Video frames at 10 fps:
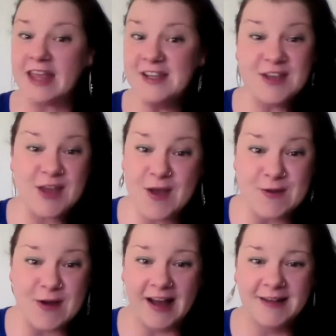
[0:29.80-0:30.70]
thank
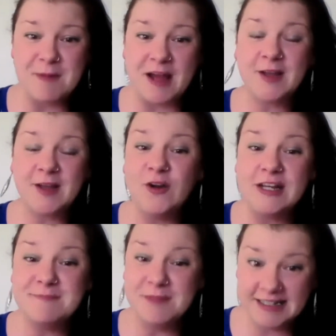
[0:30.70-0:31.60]
you. And my
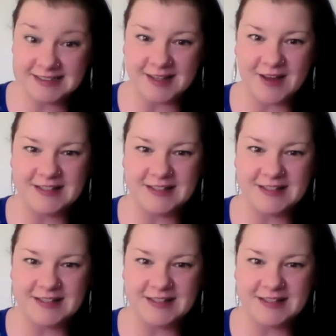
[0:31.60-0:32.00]
colleague, Melissa,